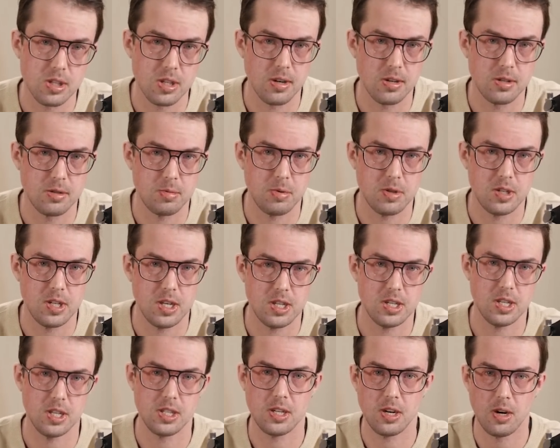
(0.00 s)
those
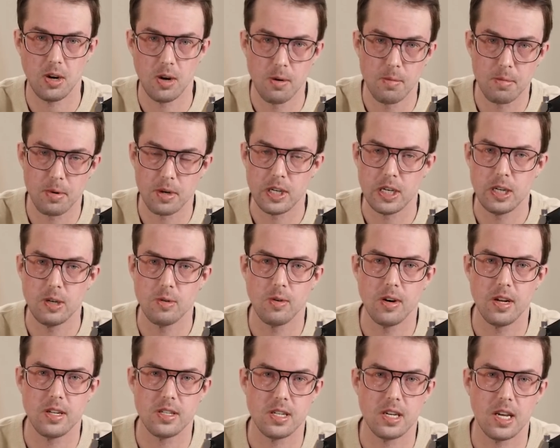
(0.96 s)
positions and open new
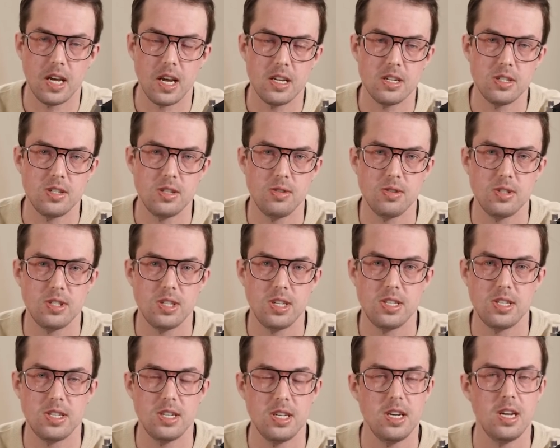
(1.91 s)
ones against
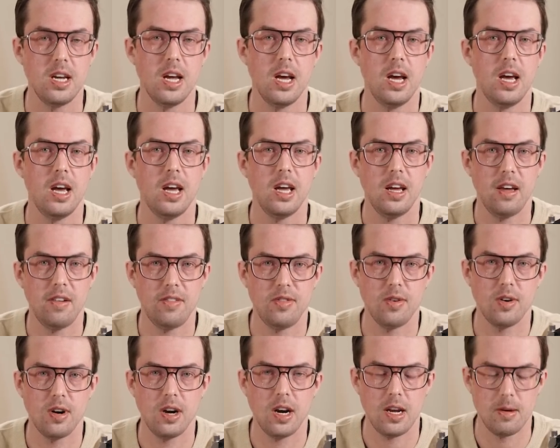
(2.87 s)
USDC if
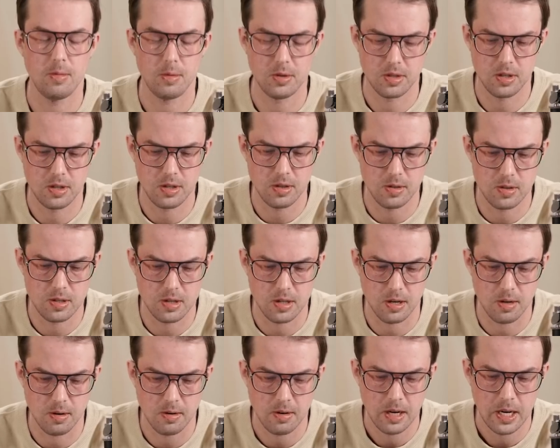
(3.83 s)
you're able to do
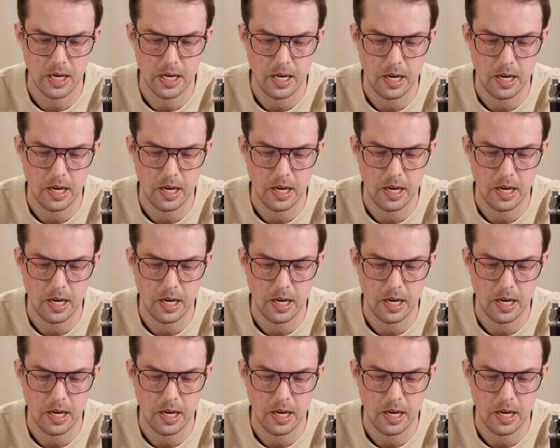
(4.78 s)
so.